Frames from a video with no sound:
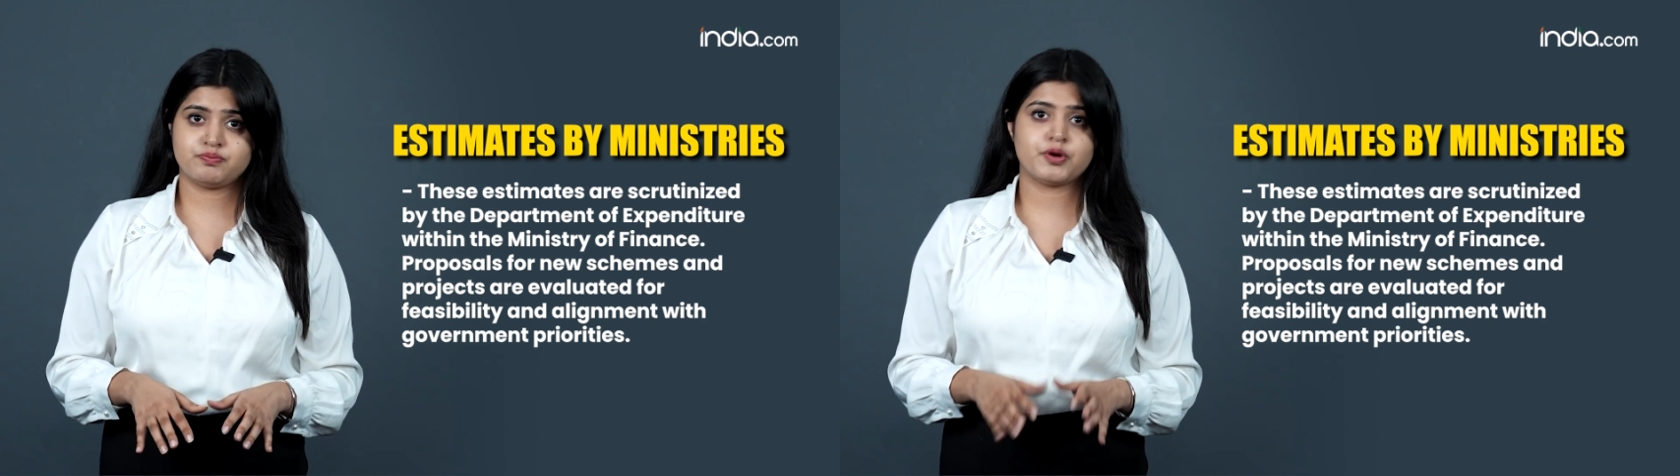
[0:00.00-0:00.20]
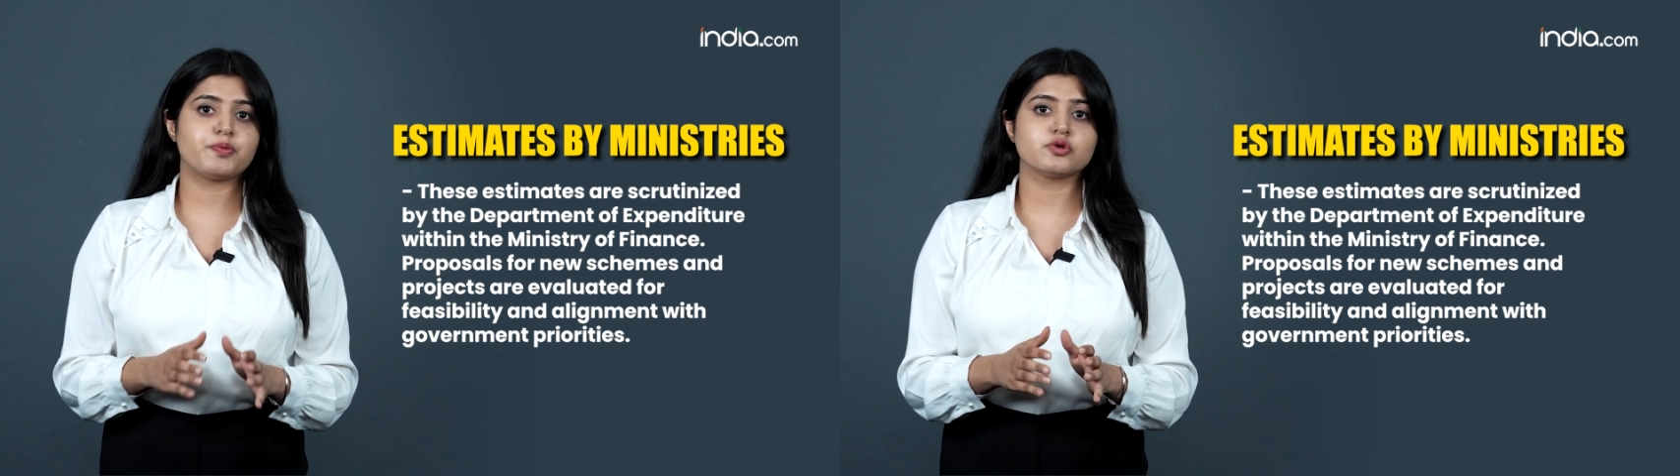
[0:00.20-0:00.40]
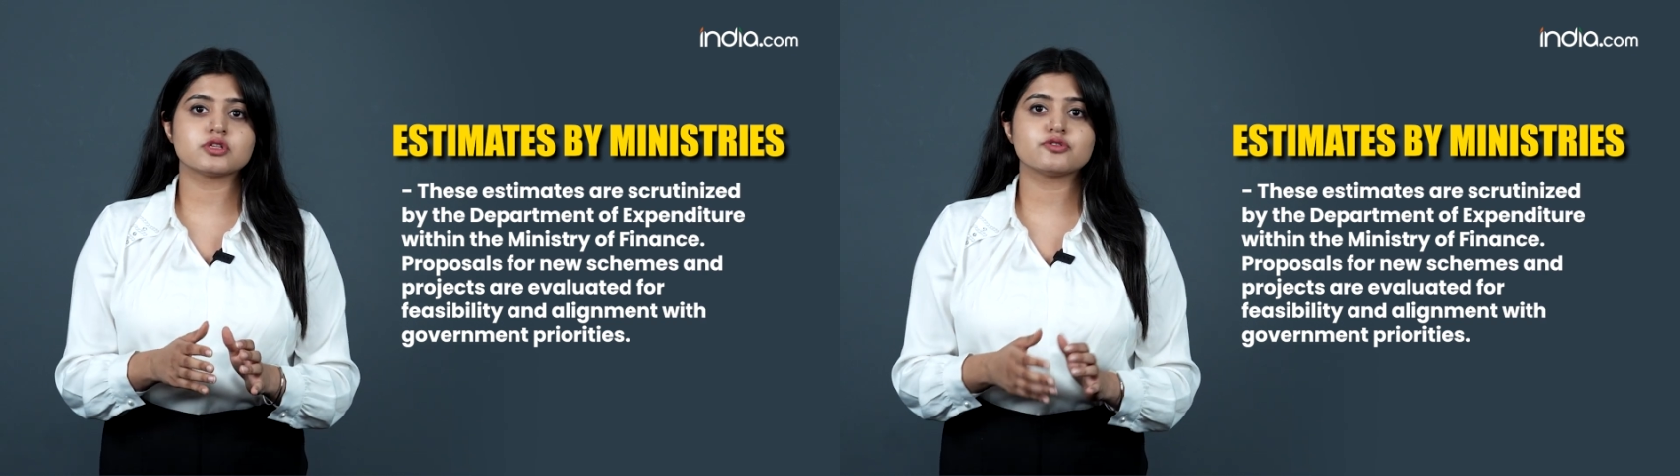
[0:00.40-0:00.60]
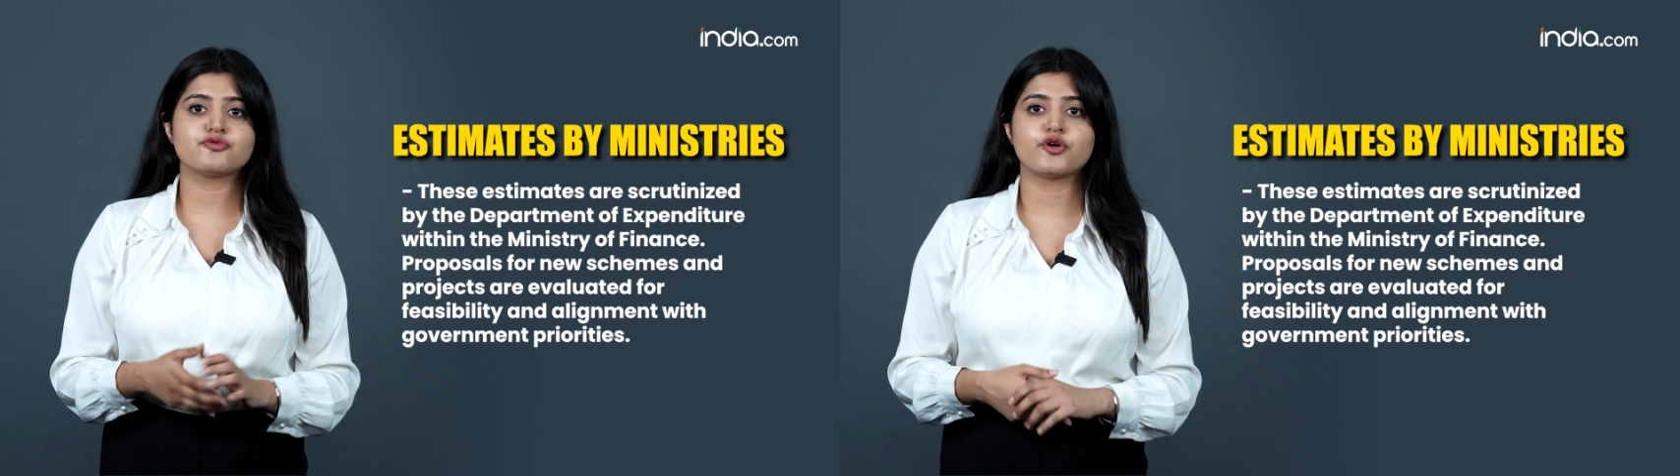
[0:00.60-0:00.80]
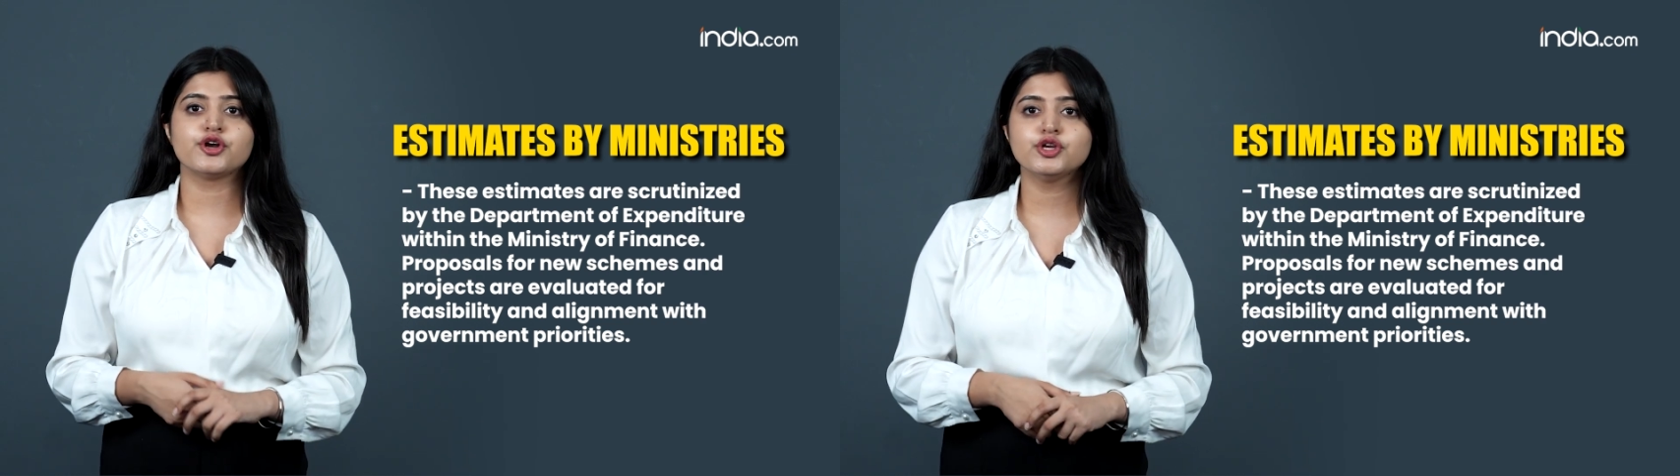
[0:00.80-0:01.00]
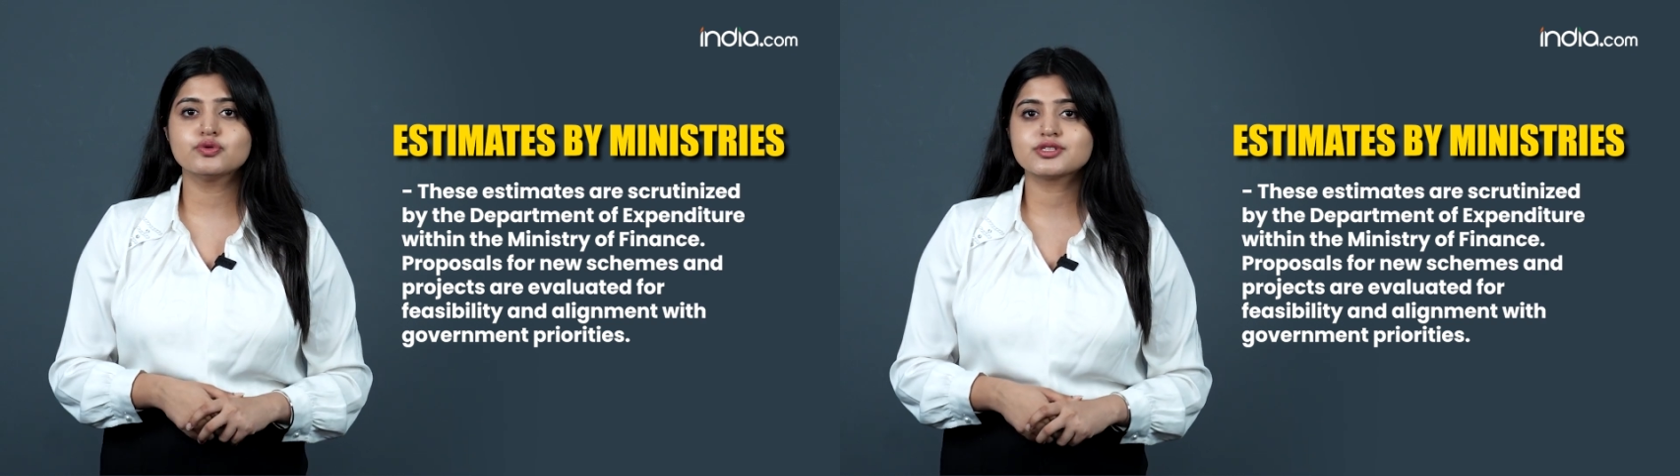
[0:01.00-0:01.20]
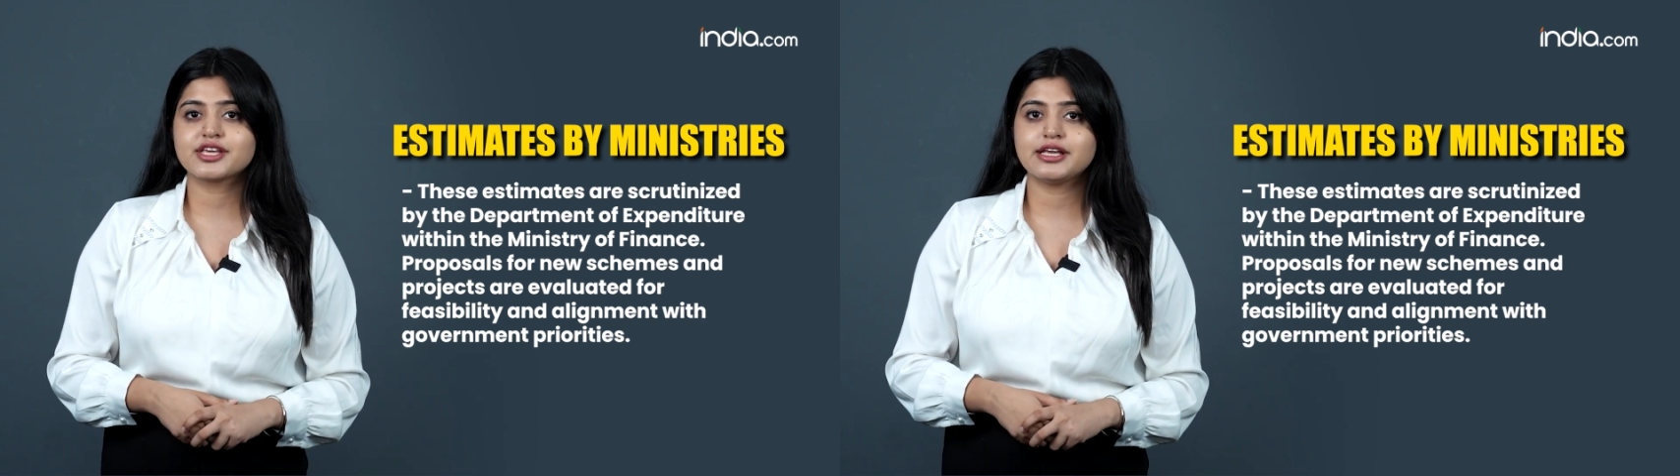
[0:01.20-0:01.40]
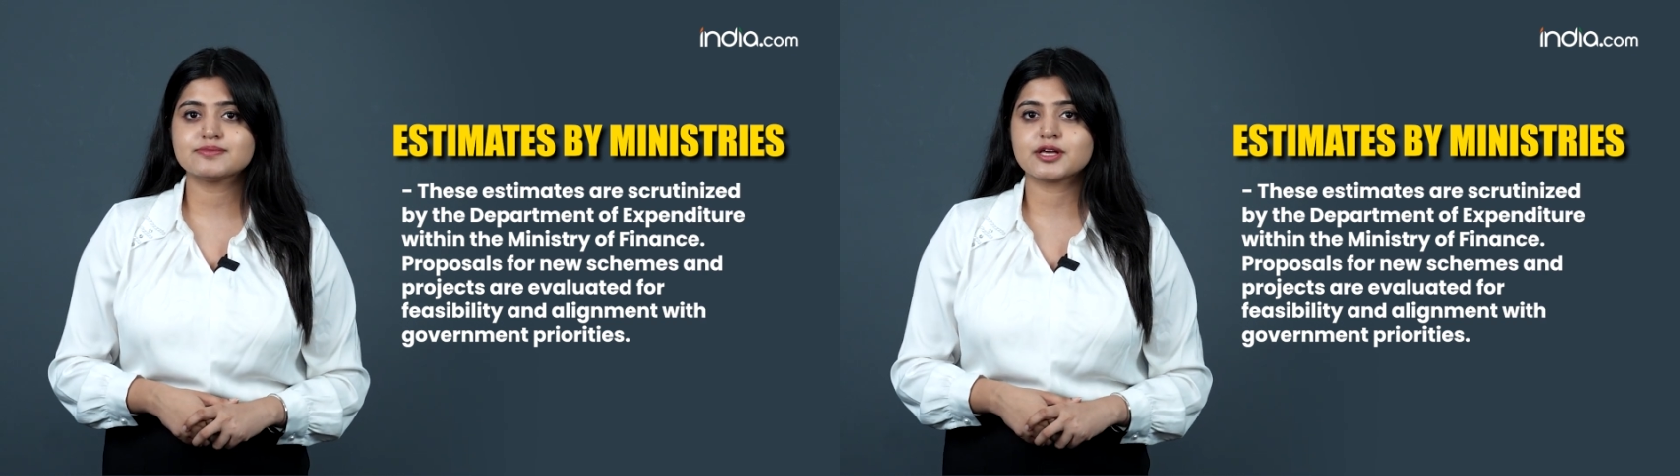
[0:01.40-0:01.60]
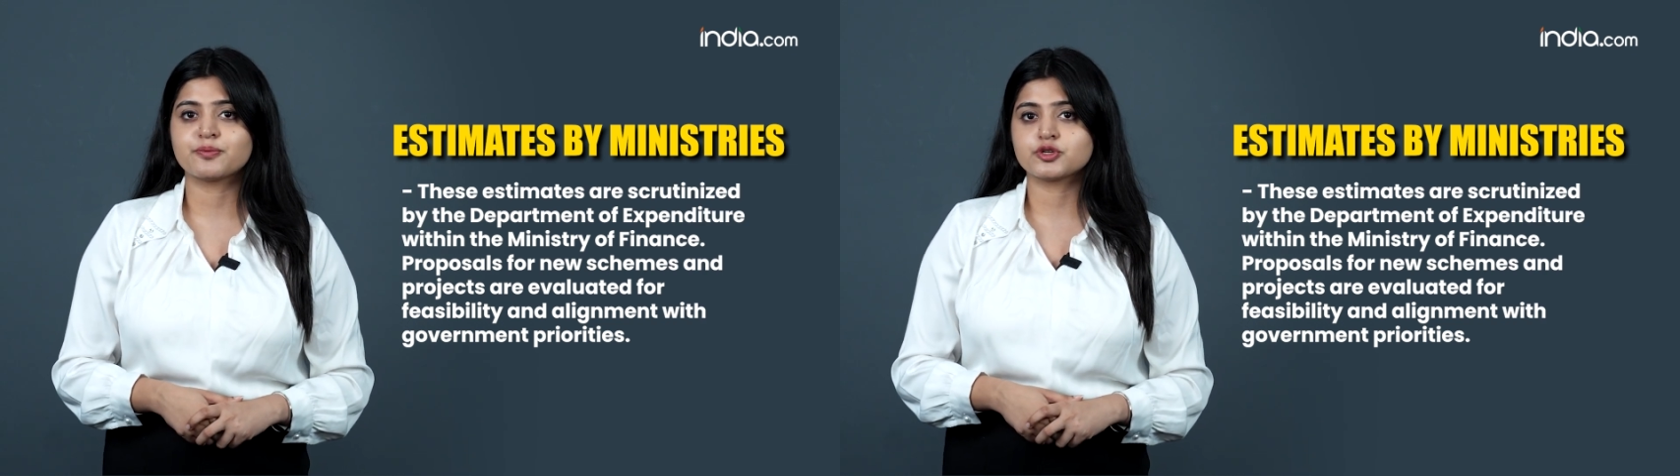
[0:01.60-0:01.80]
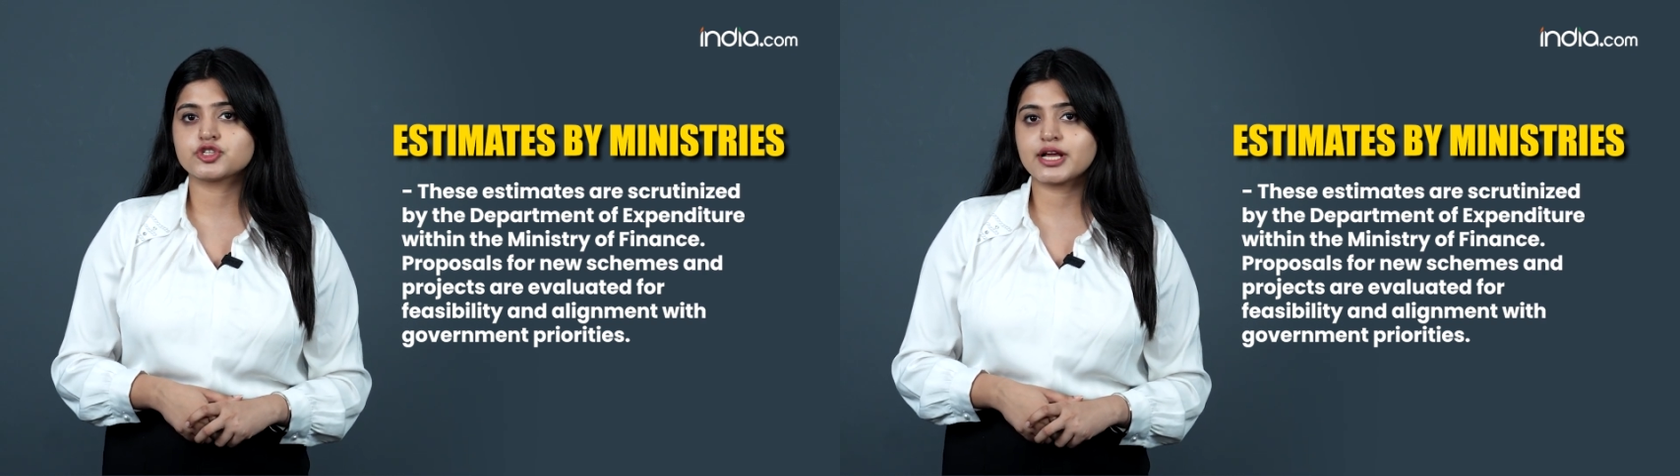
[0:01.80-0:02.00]
Proposals for new schemes and
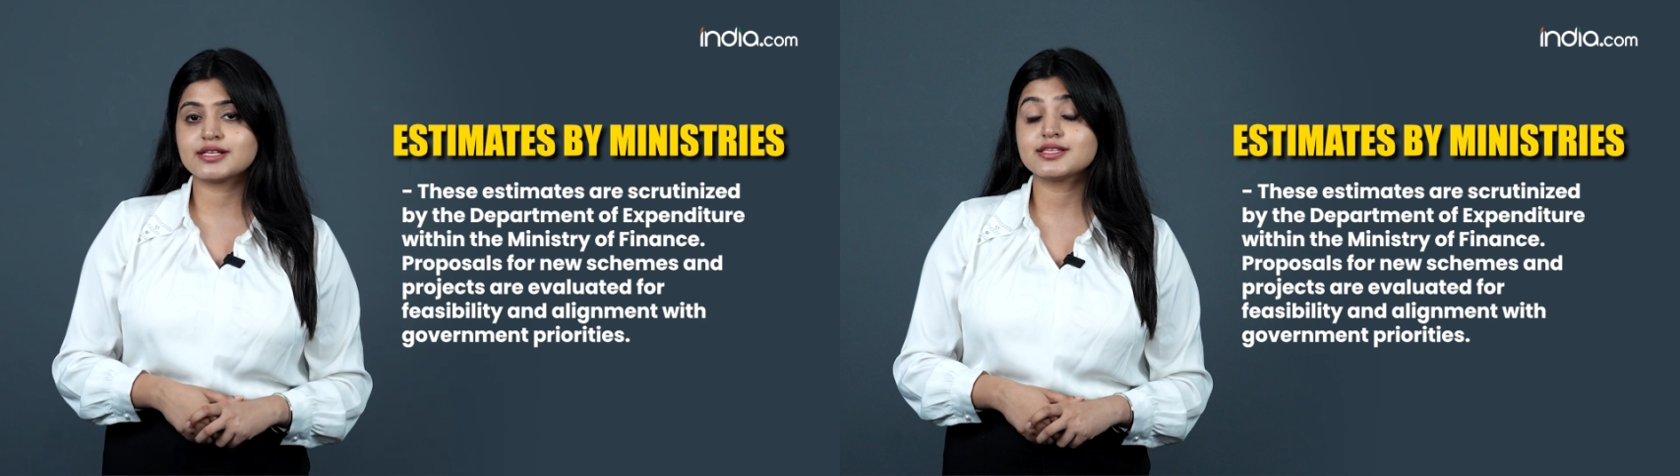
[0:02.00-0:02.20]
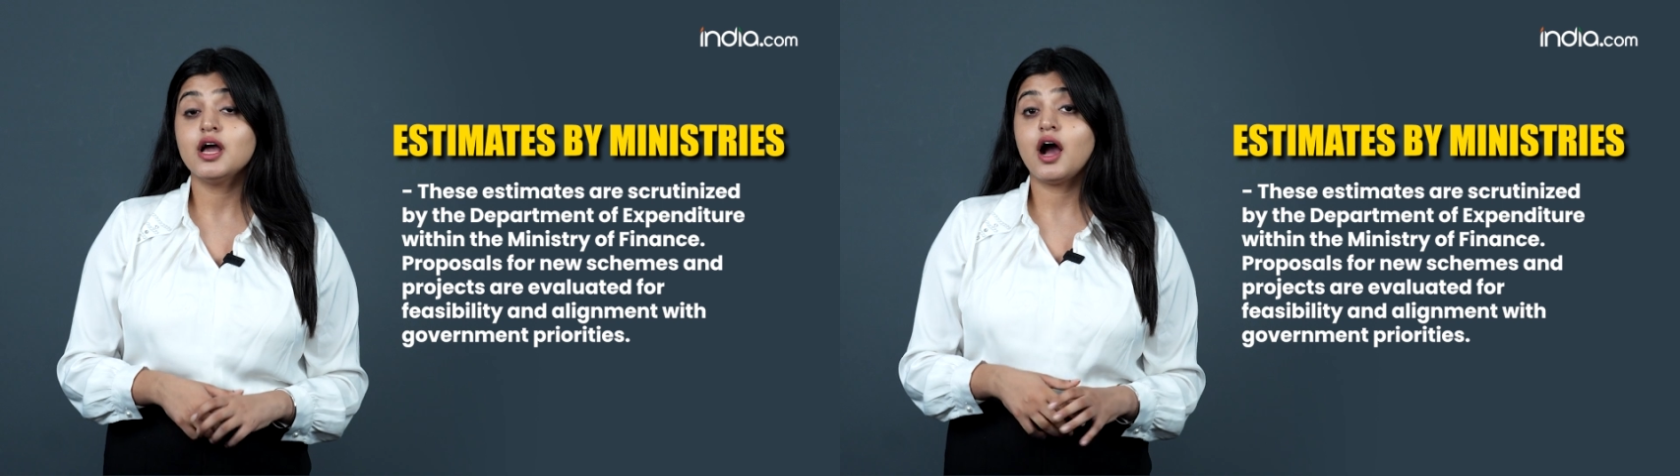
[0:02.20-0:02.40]
projects